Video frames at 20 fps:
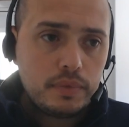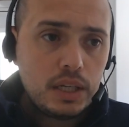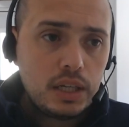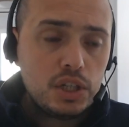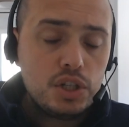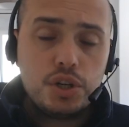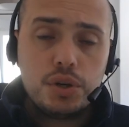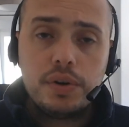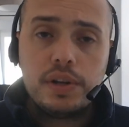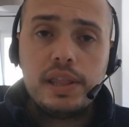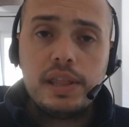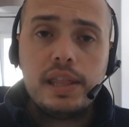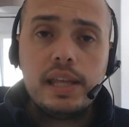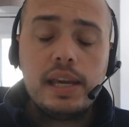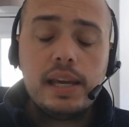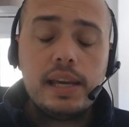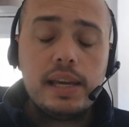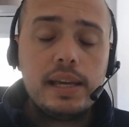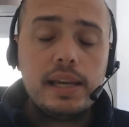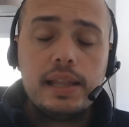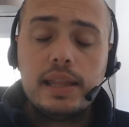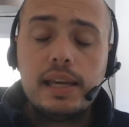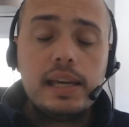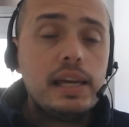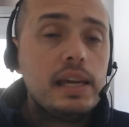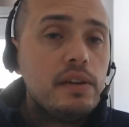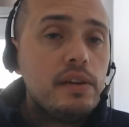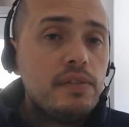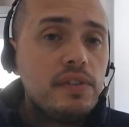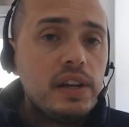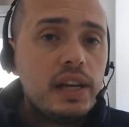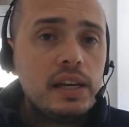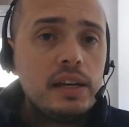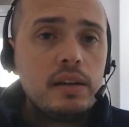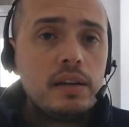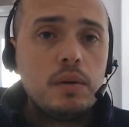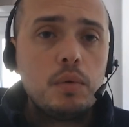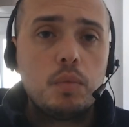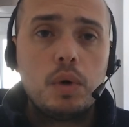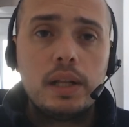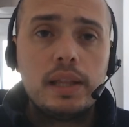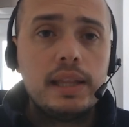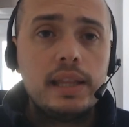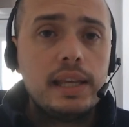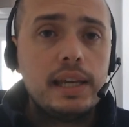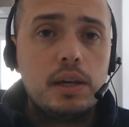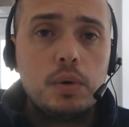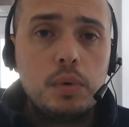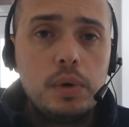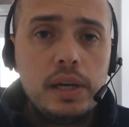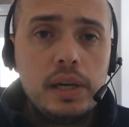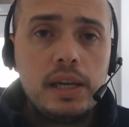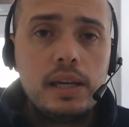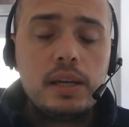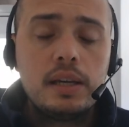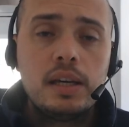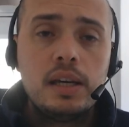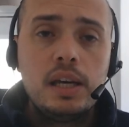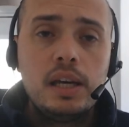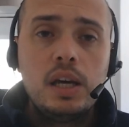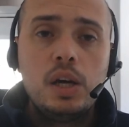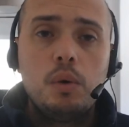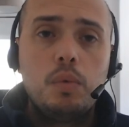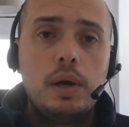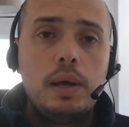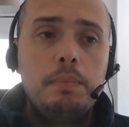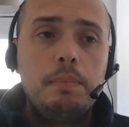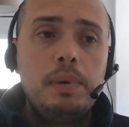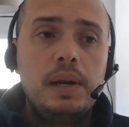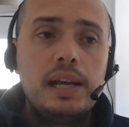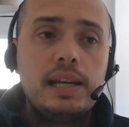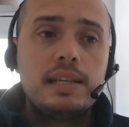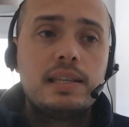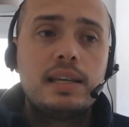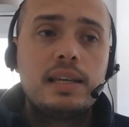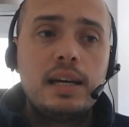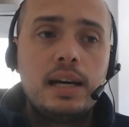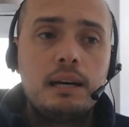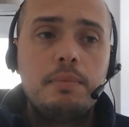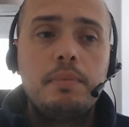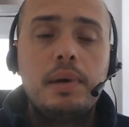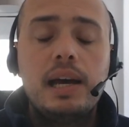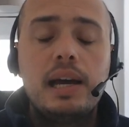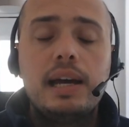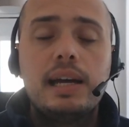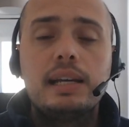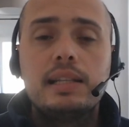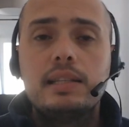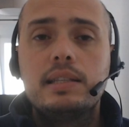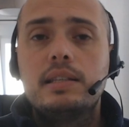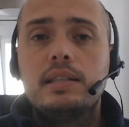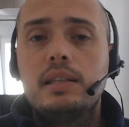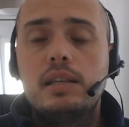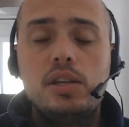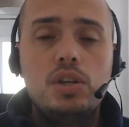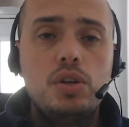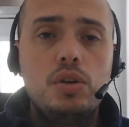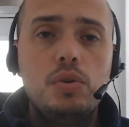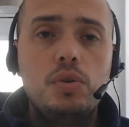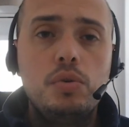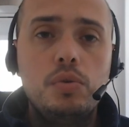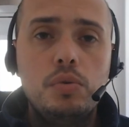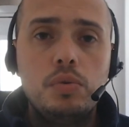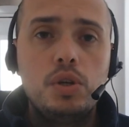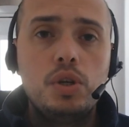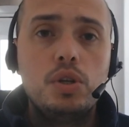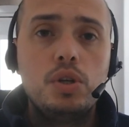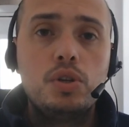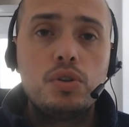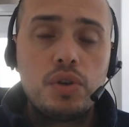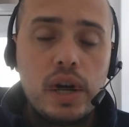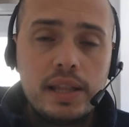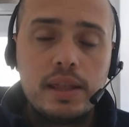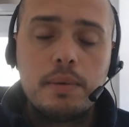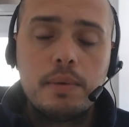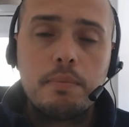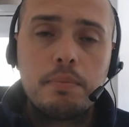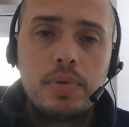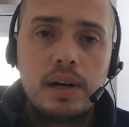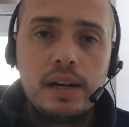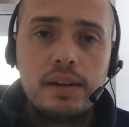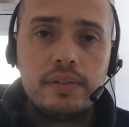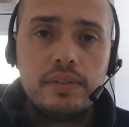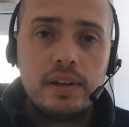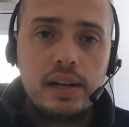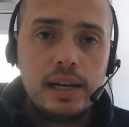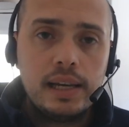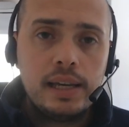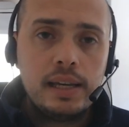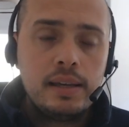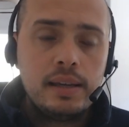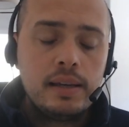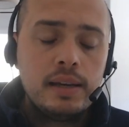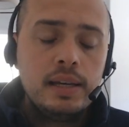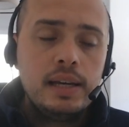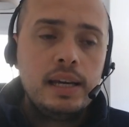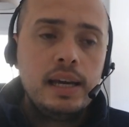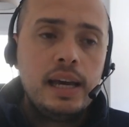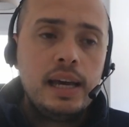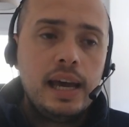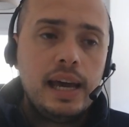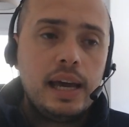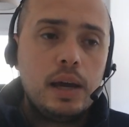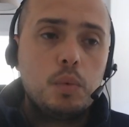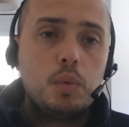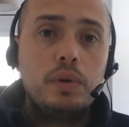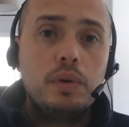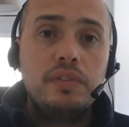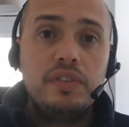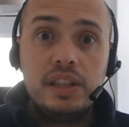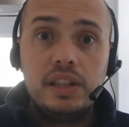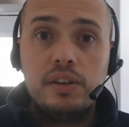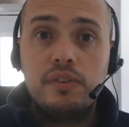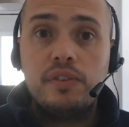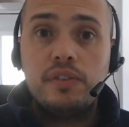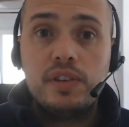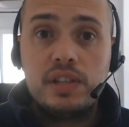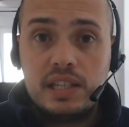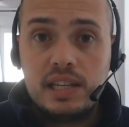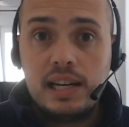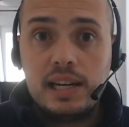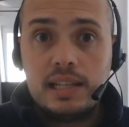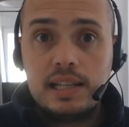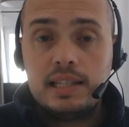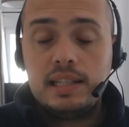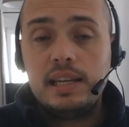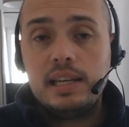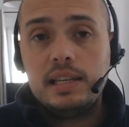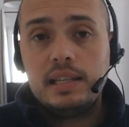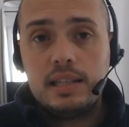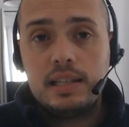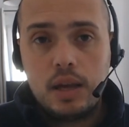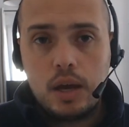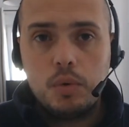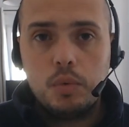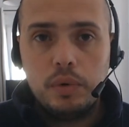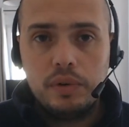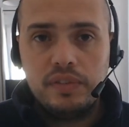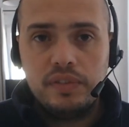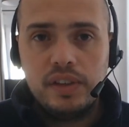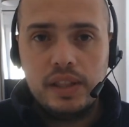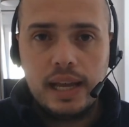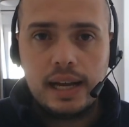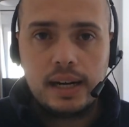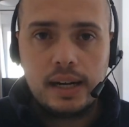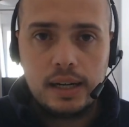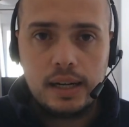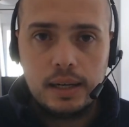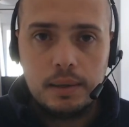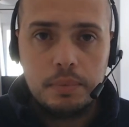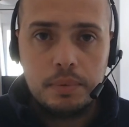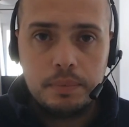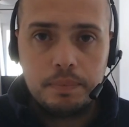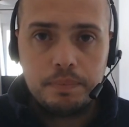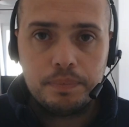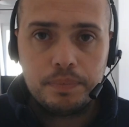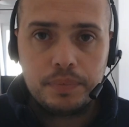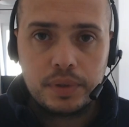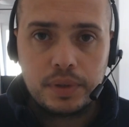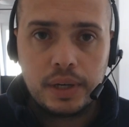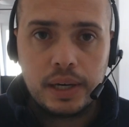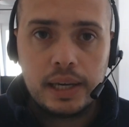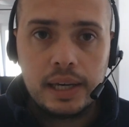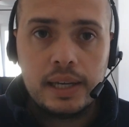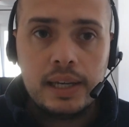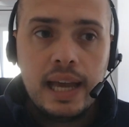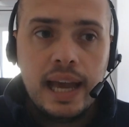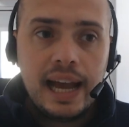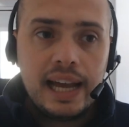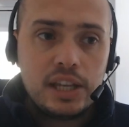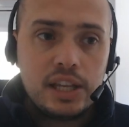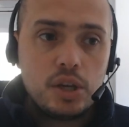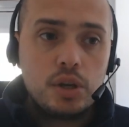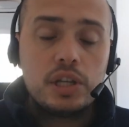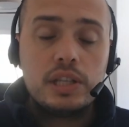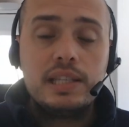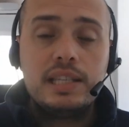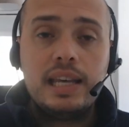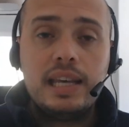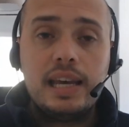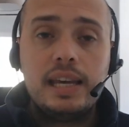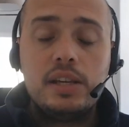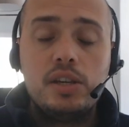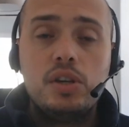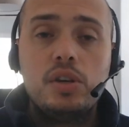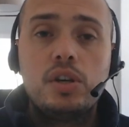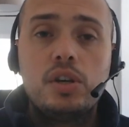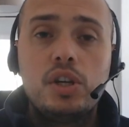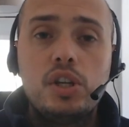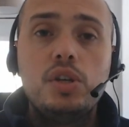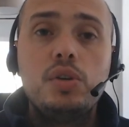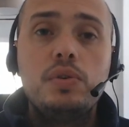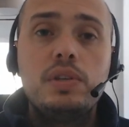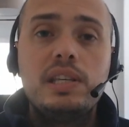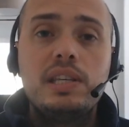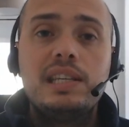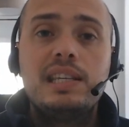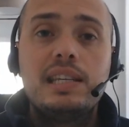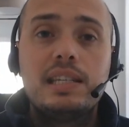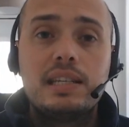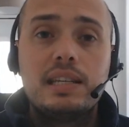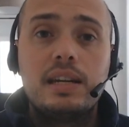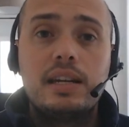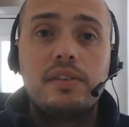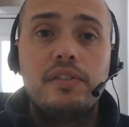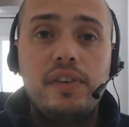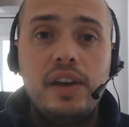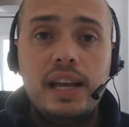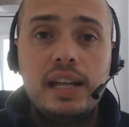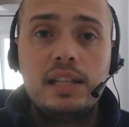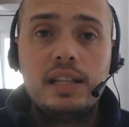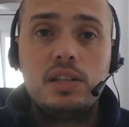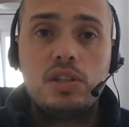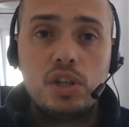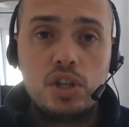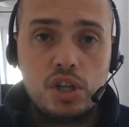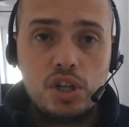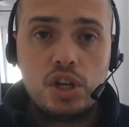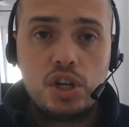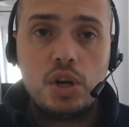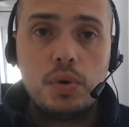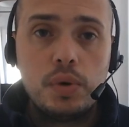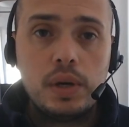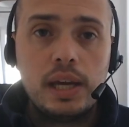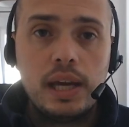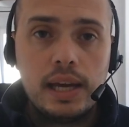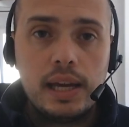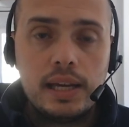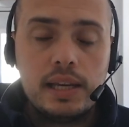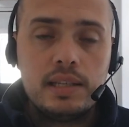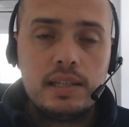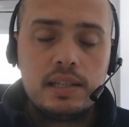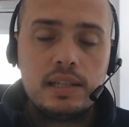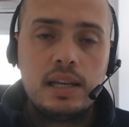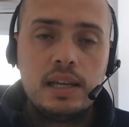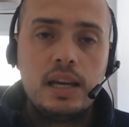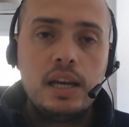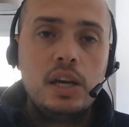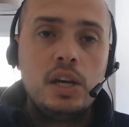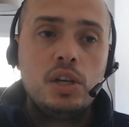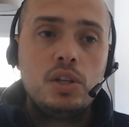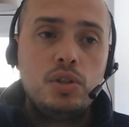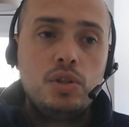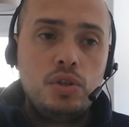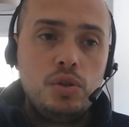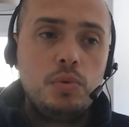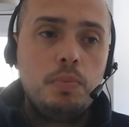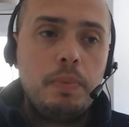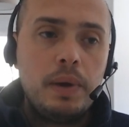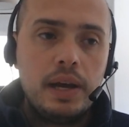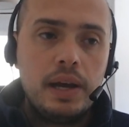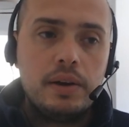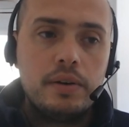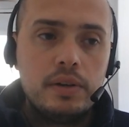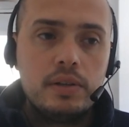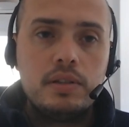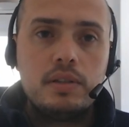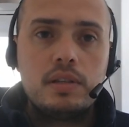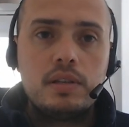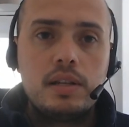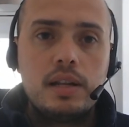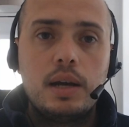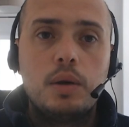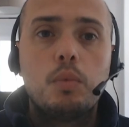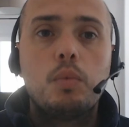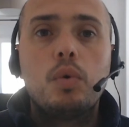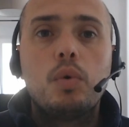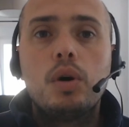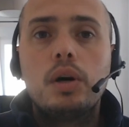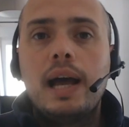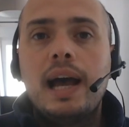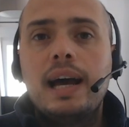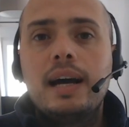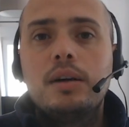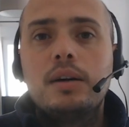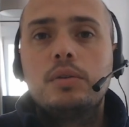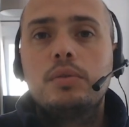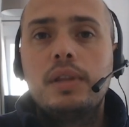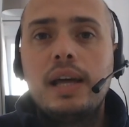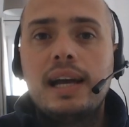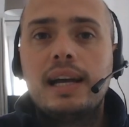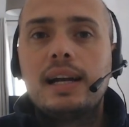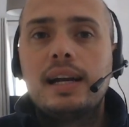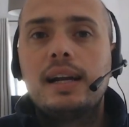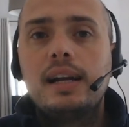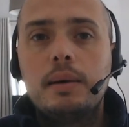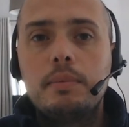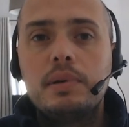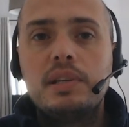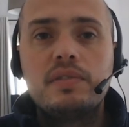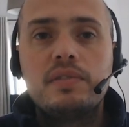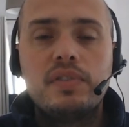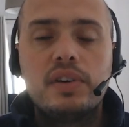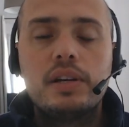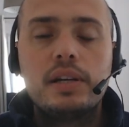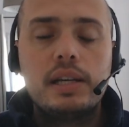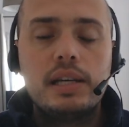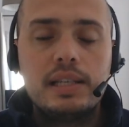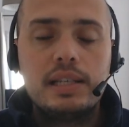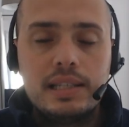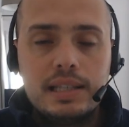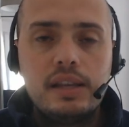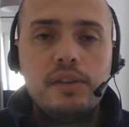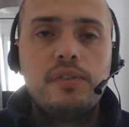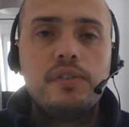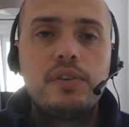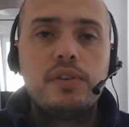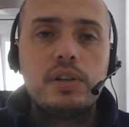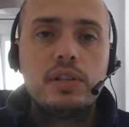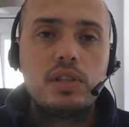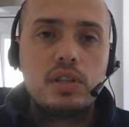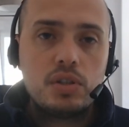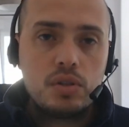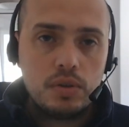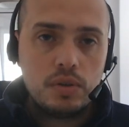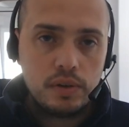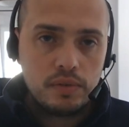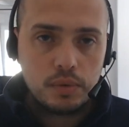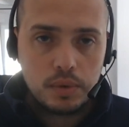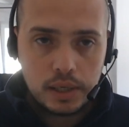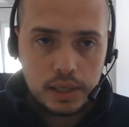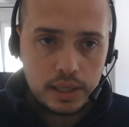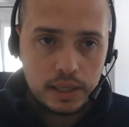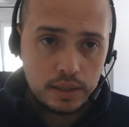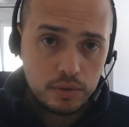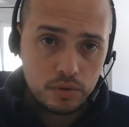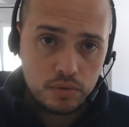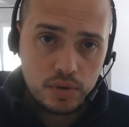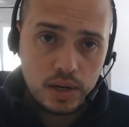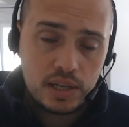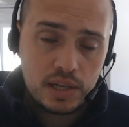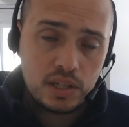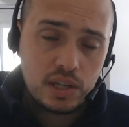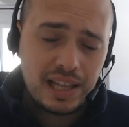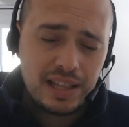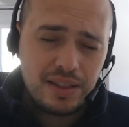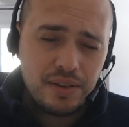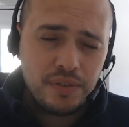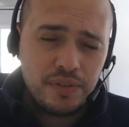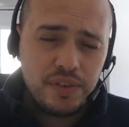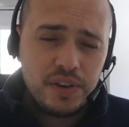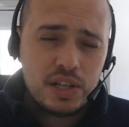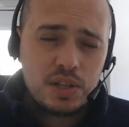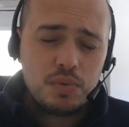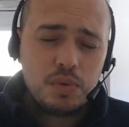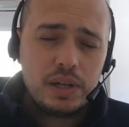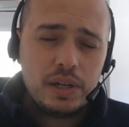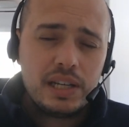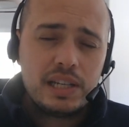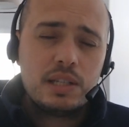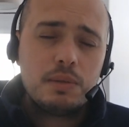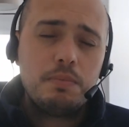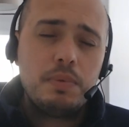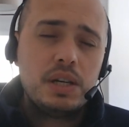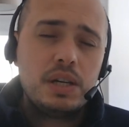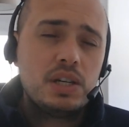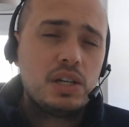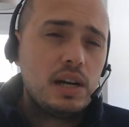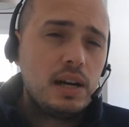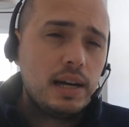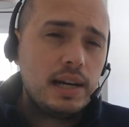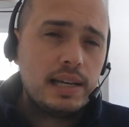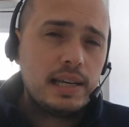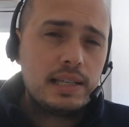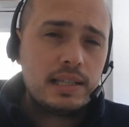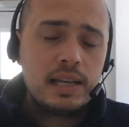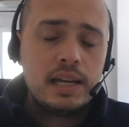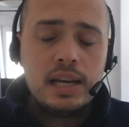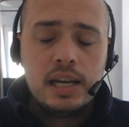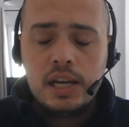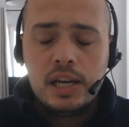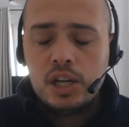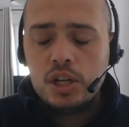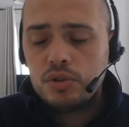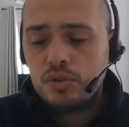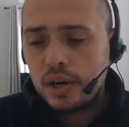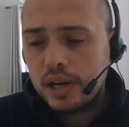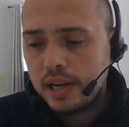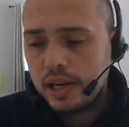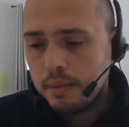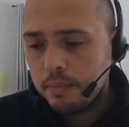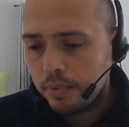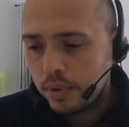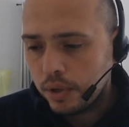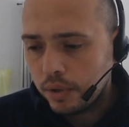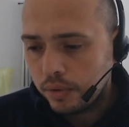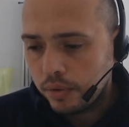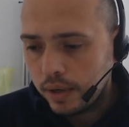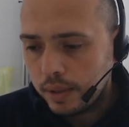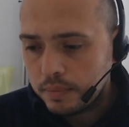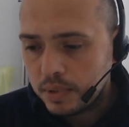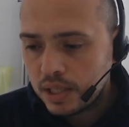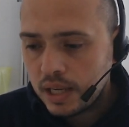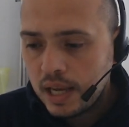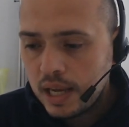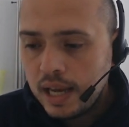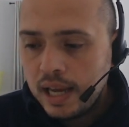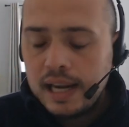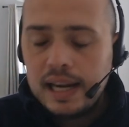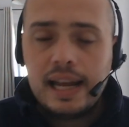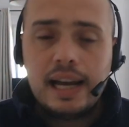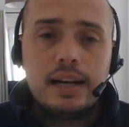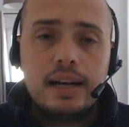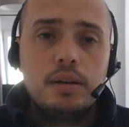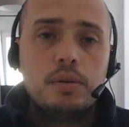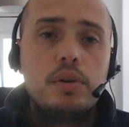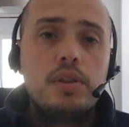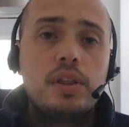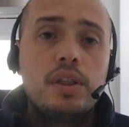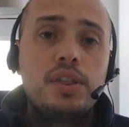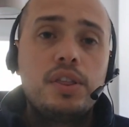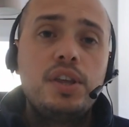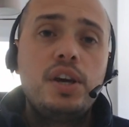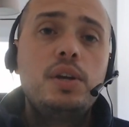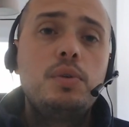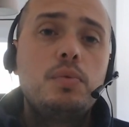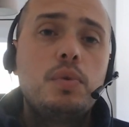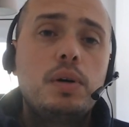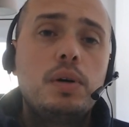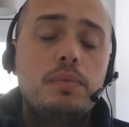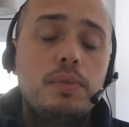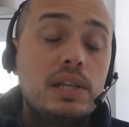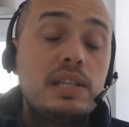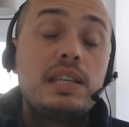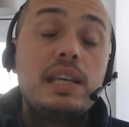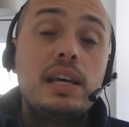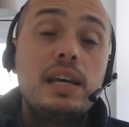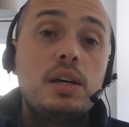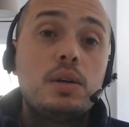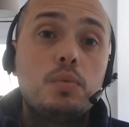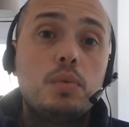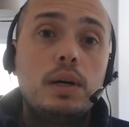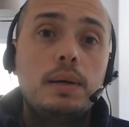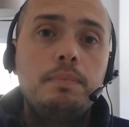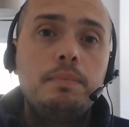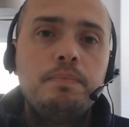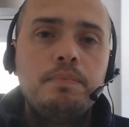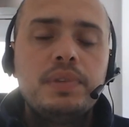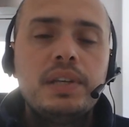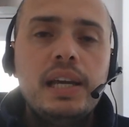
during the the evening, one day a week, where players come and you you train them privately uh, within the facilities within that club. Okay, and you can take you can use this as an event to showcase to parents, like what how that club is very is different to everyone else, right? So that the first one is specialized training programs. Now the third one, the second one